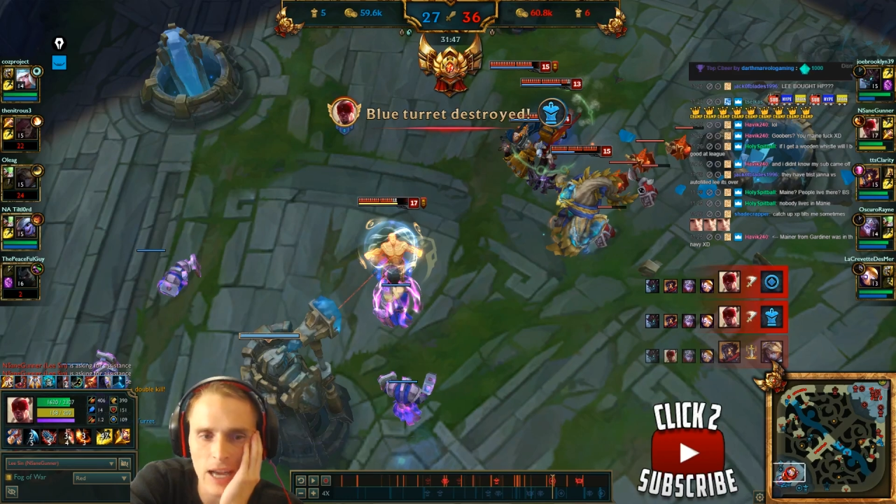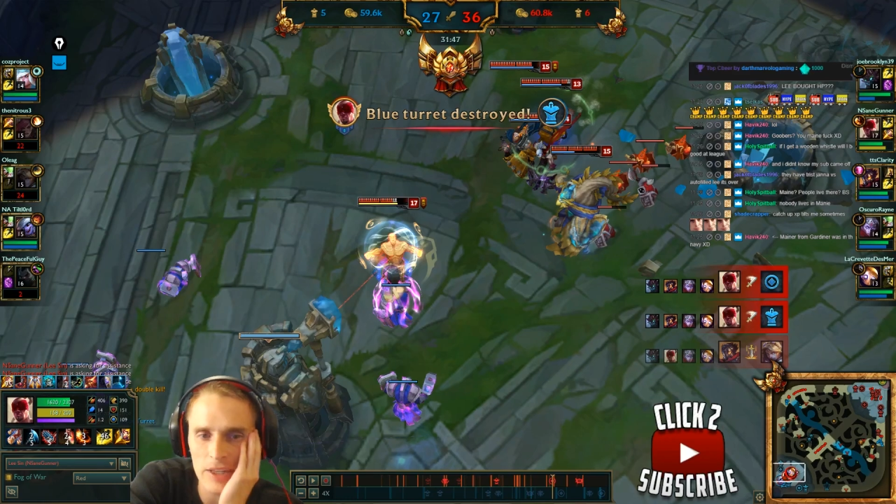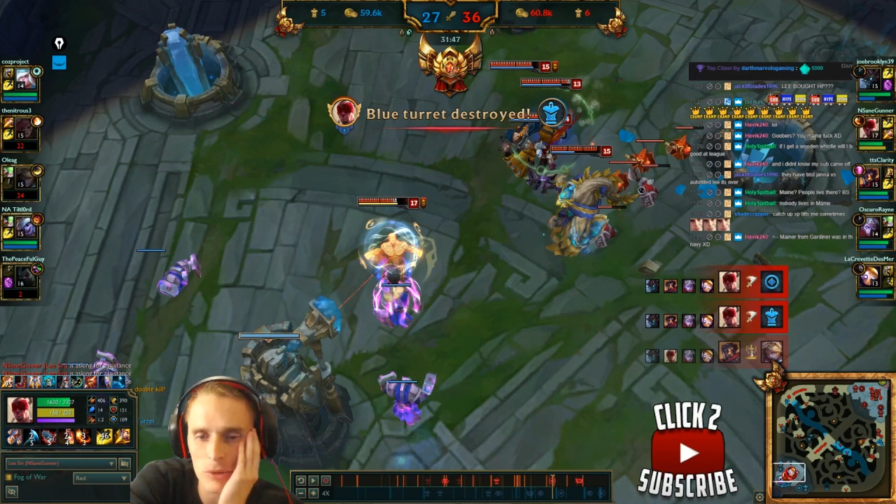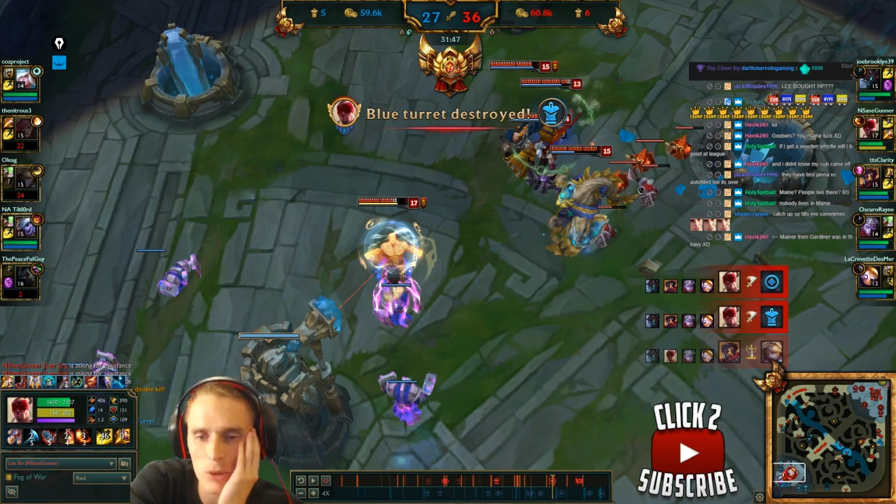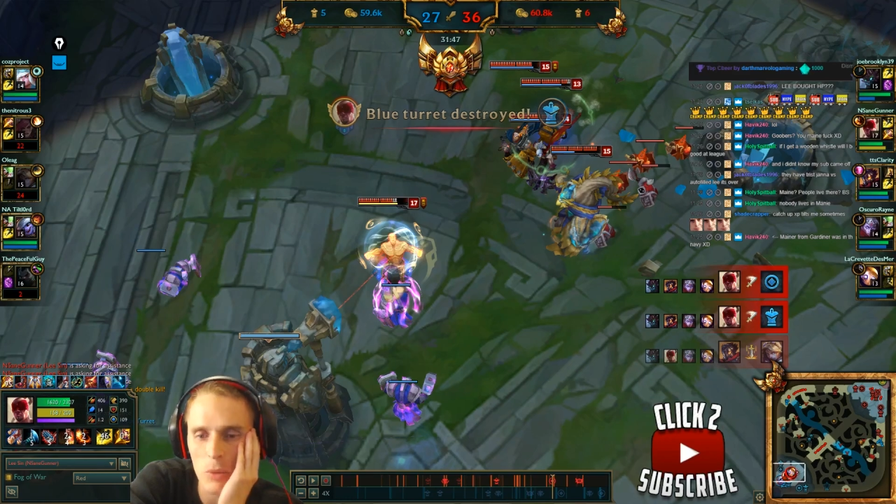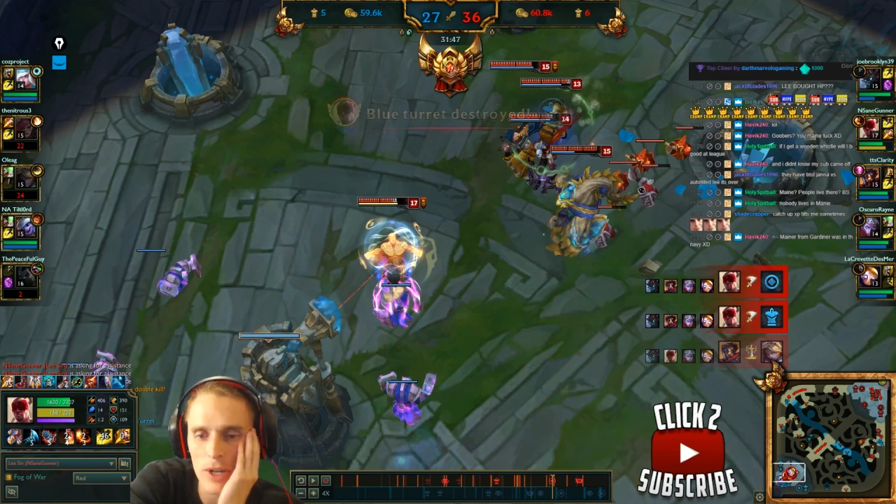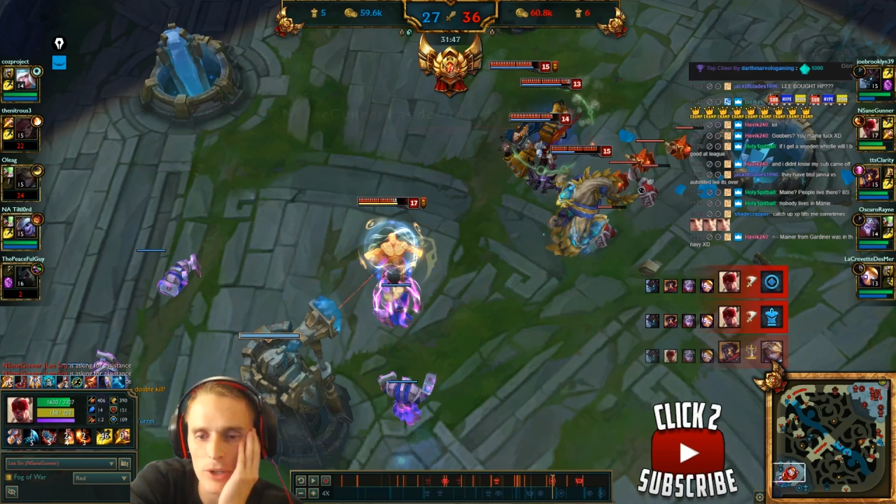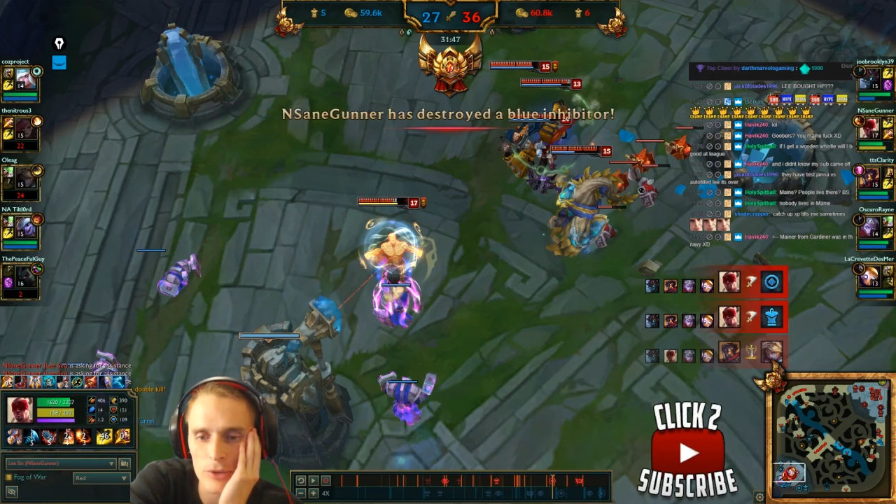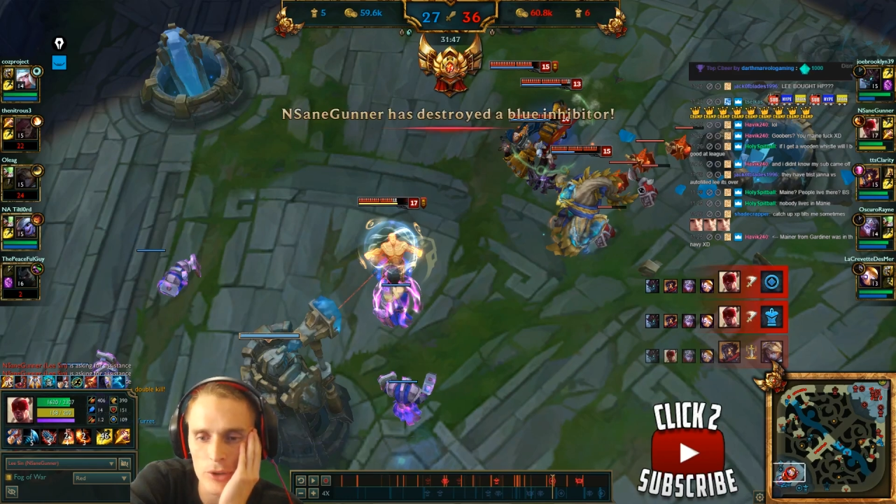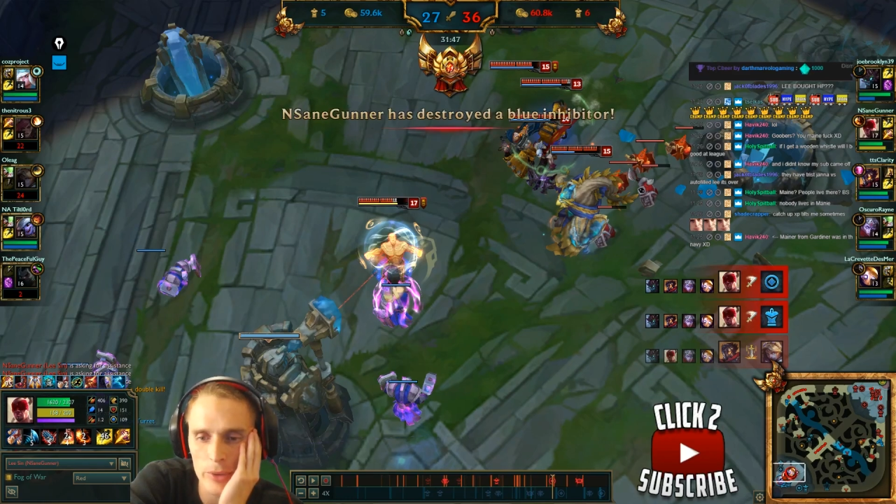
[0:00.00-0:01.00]
I don't know what you're
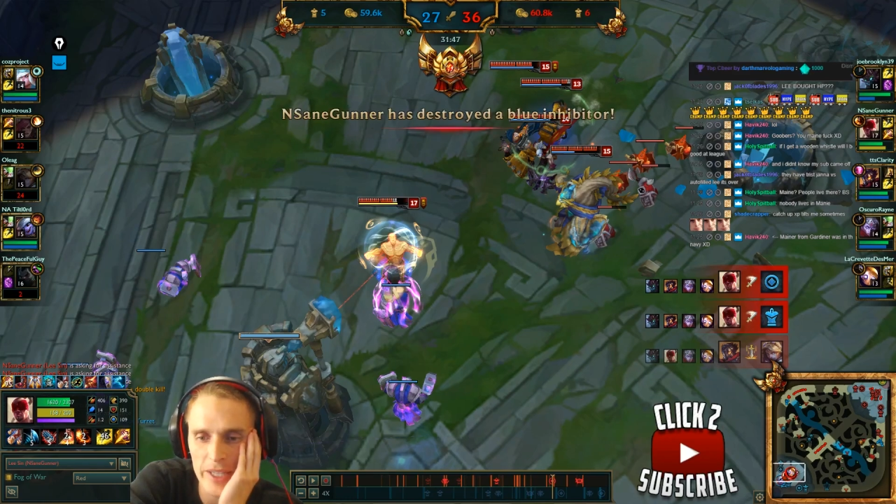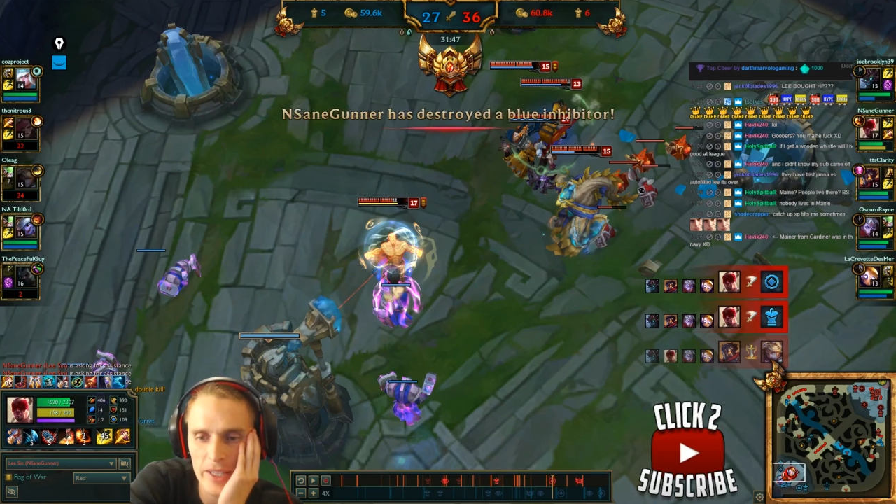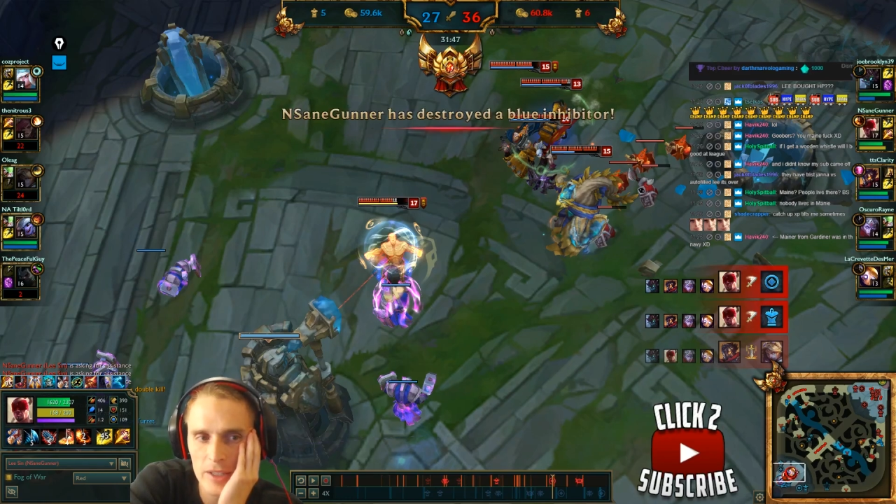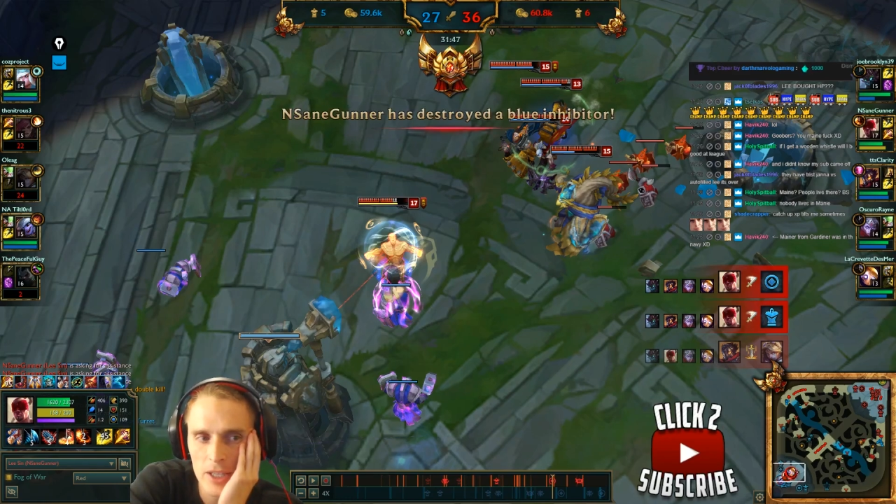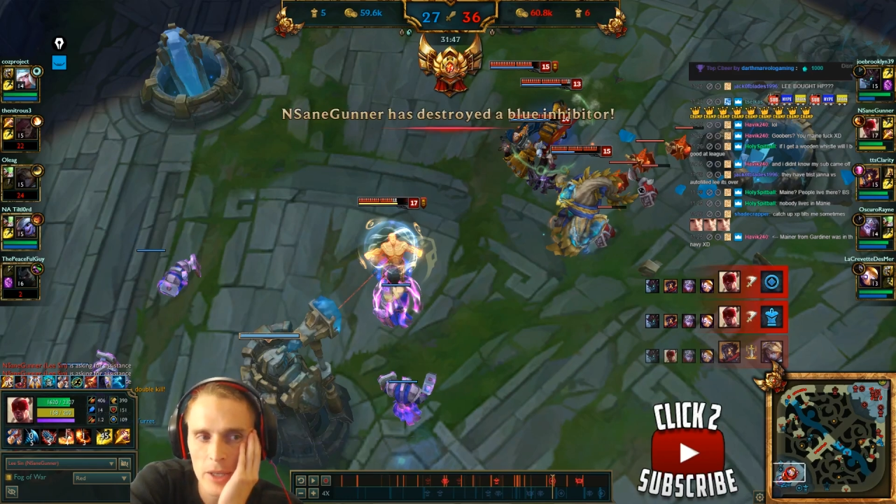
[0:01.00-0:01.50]
doing,